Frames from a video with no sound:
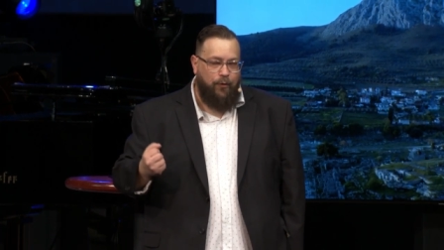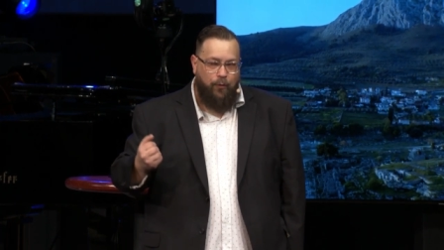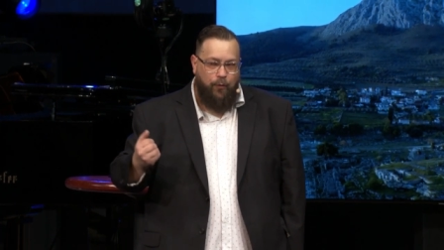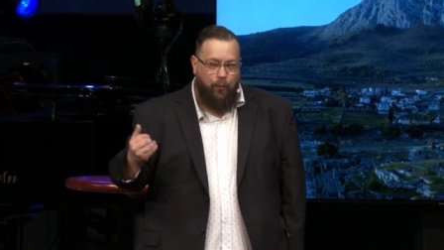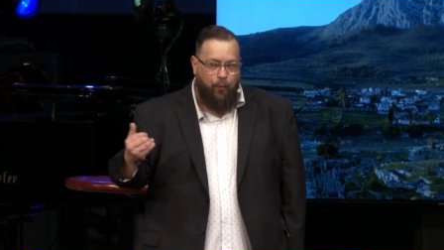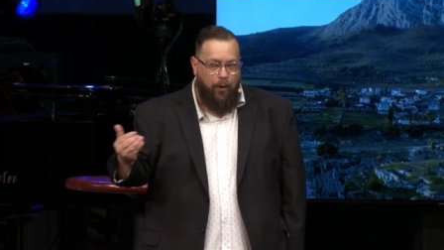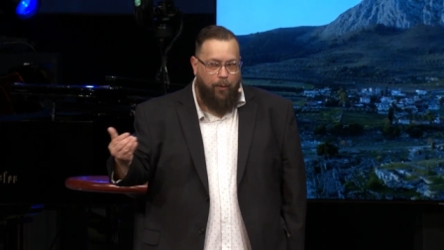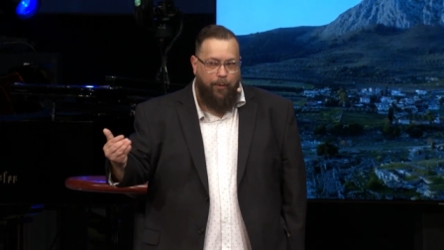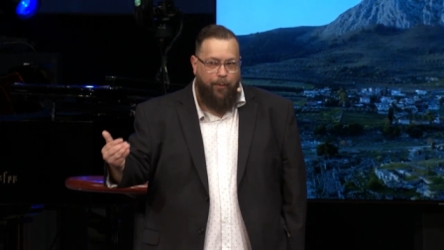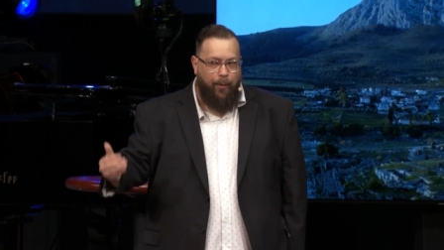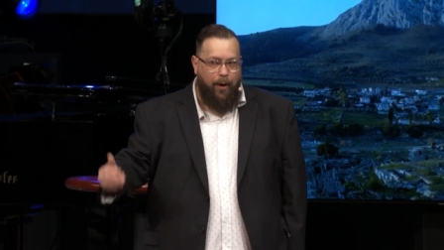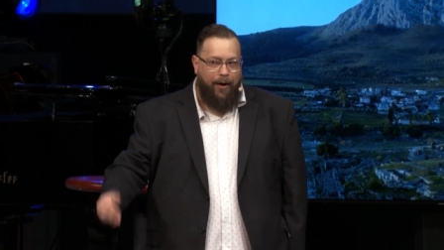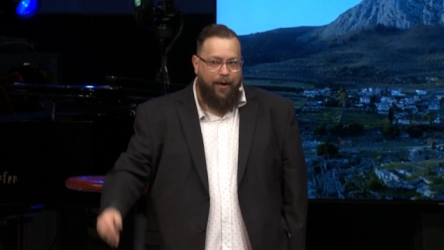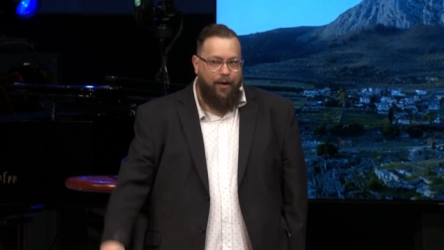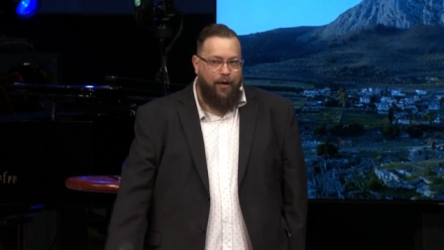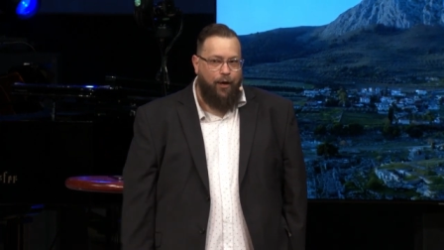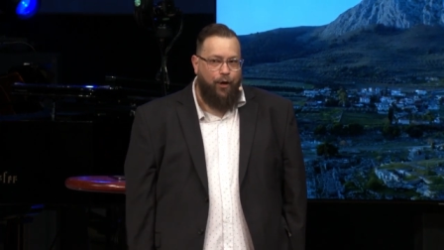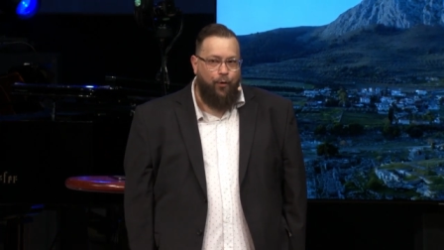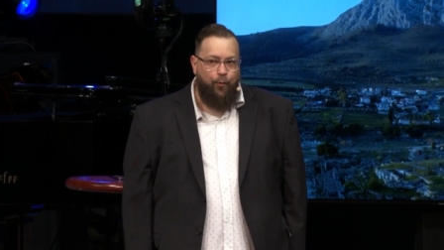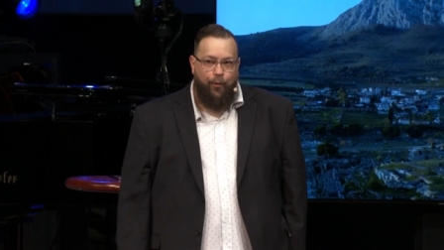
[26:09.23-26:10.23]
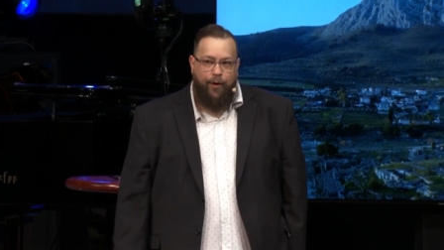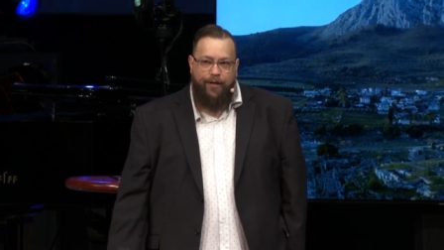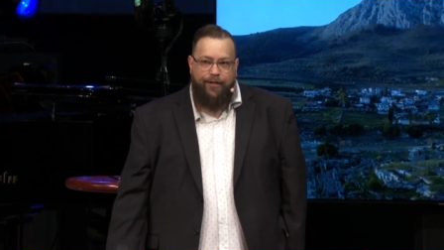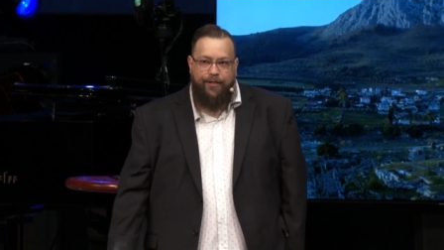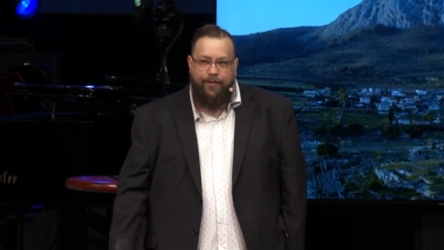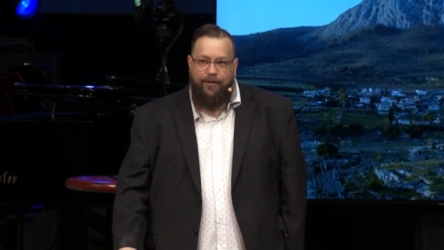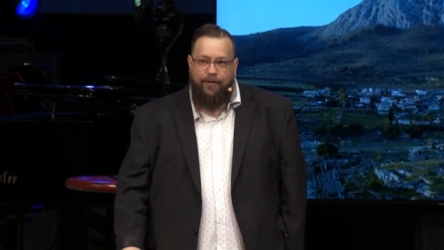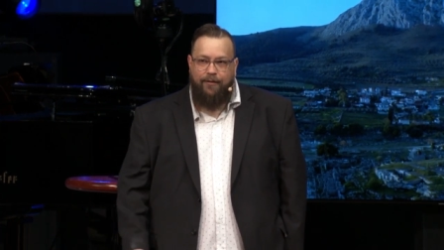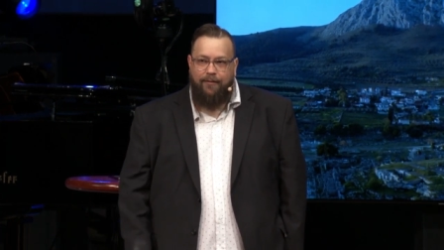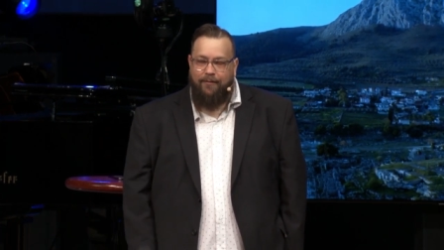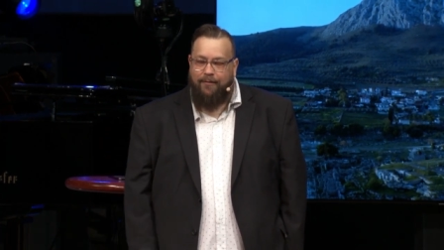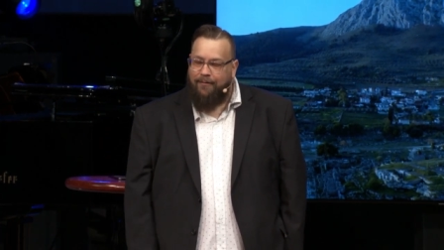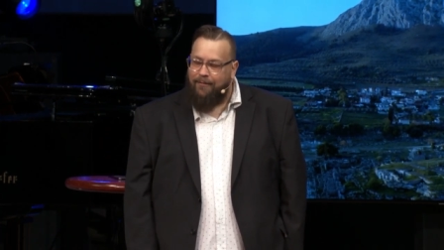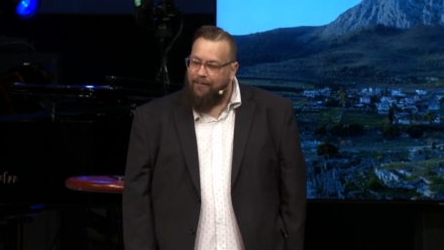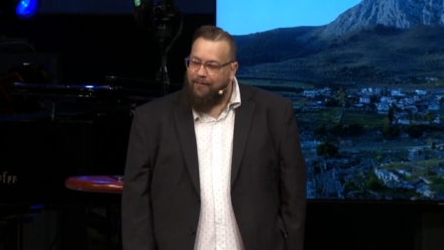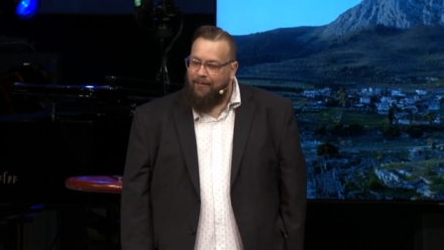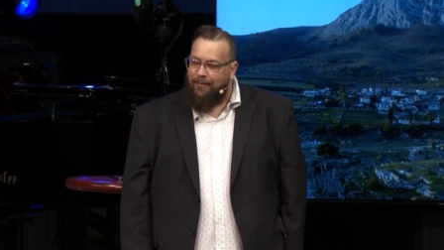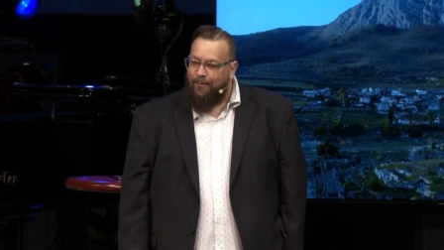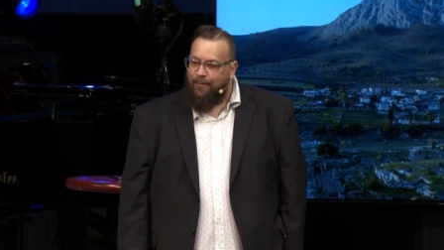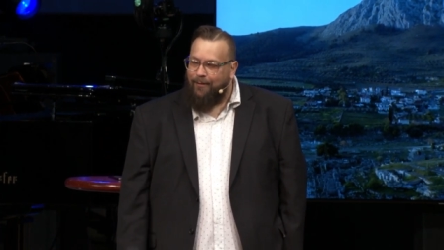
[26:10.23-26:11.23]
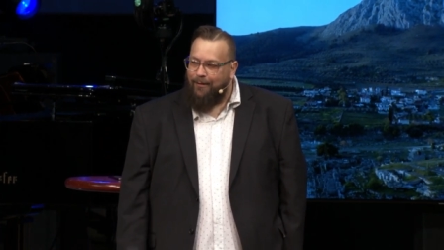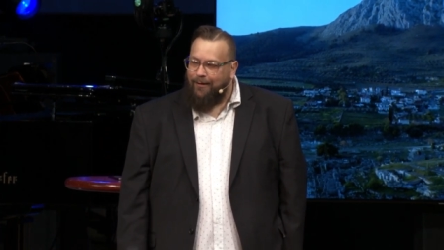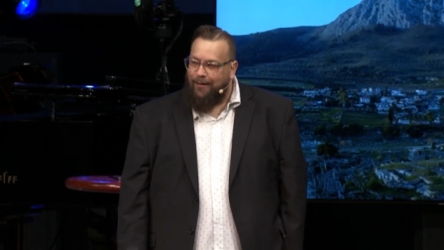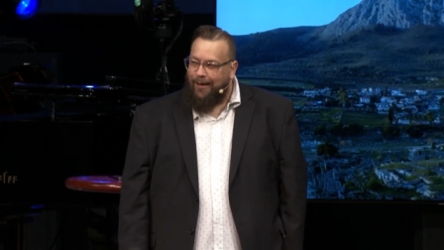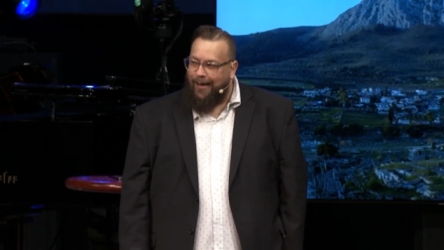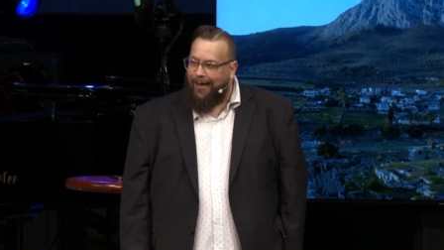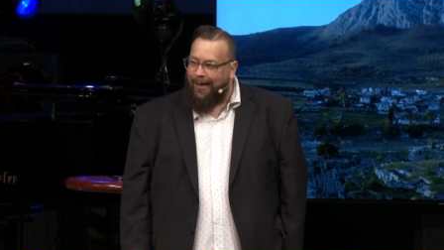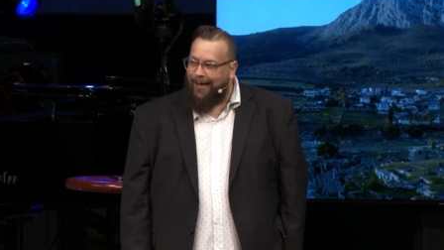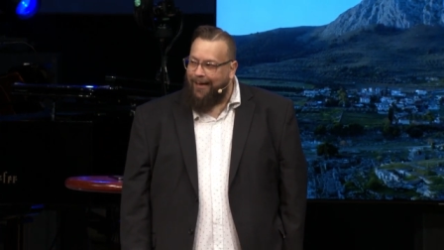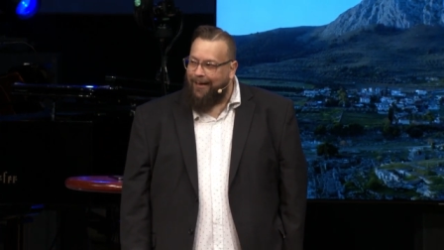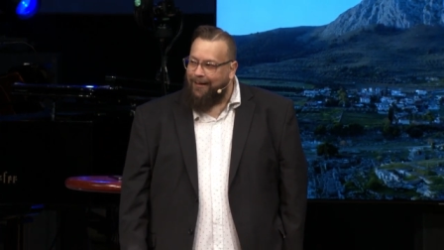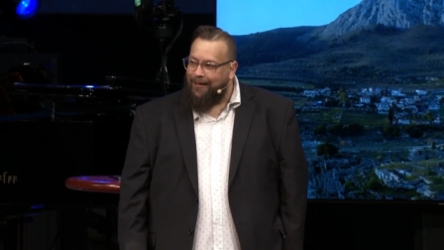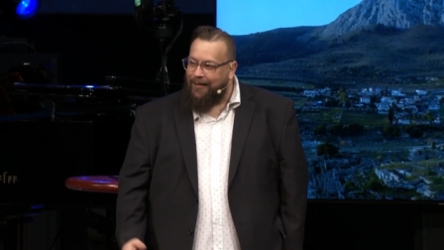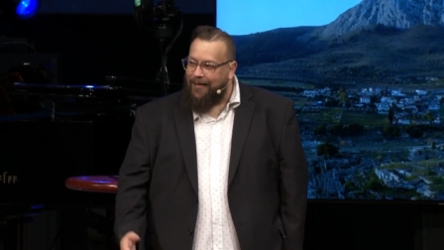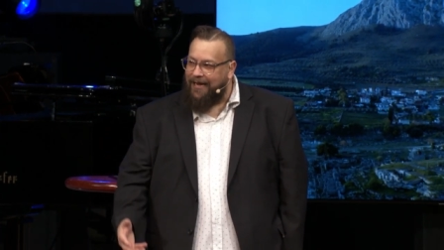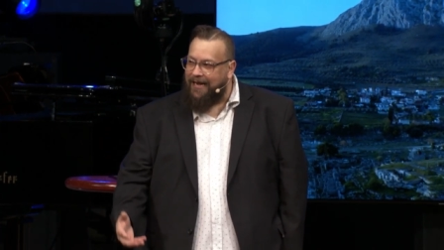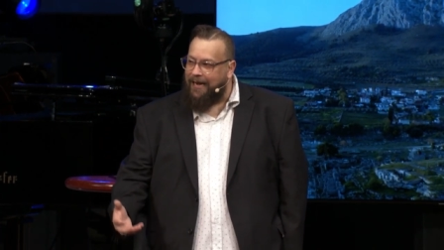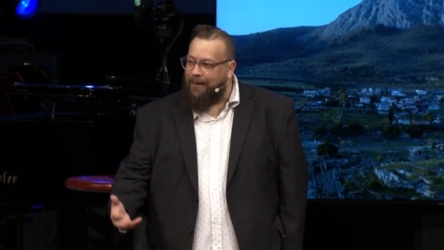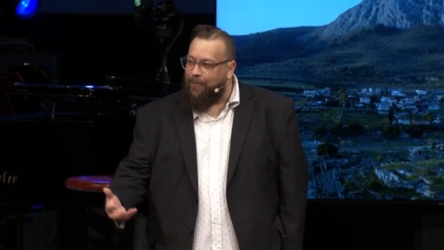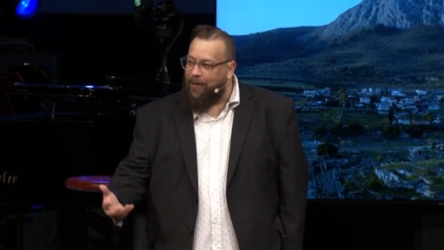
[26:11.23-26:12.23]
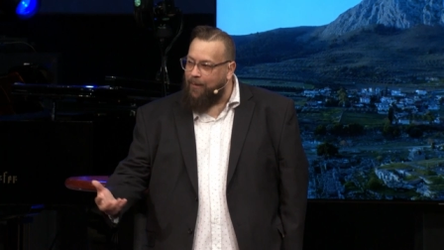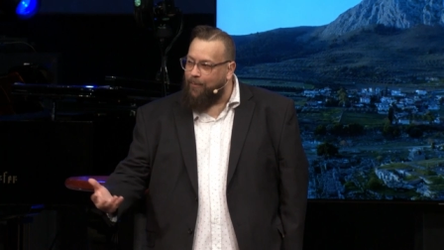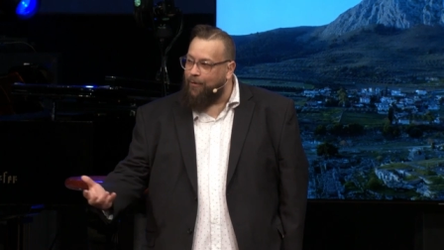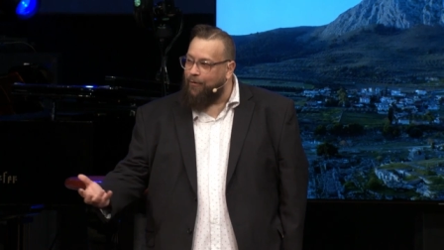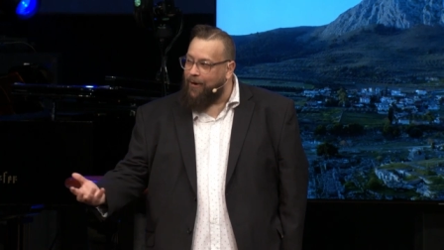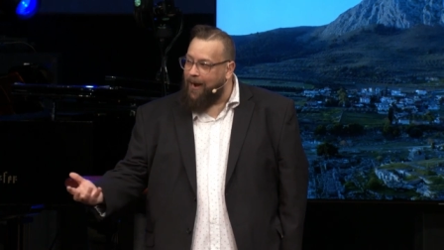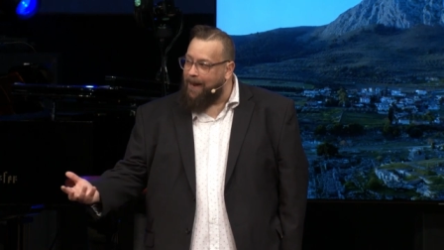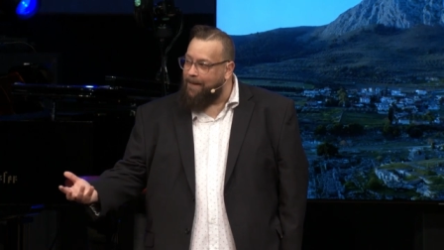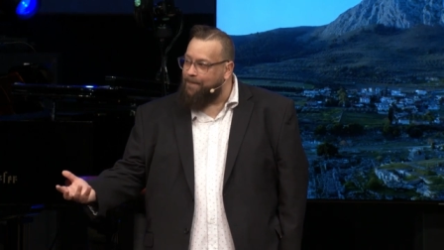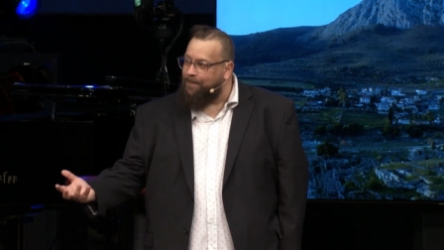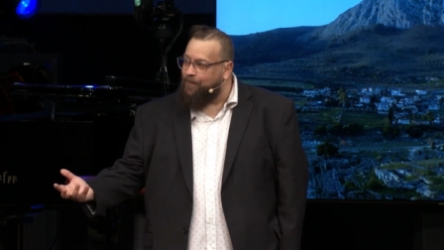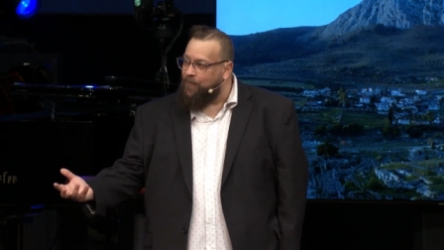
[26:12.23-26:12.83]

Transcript: where we want to go with uh, leading people, right?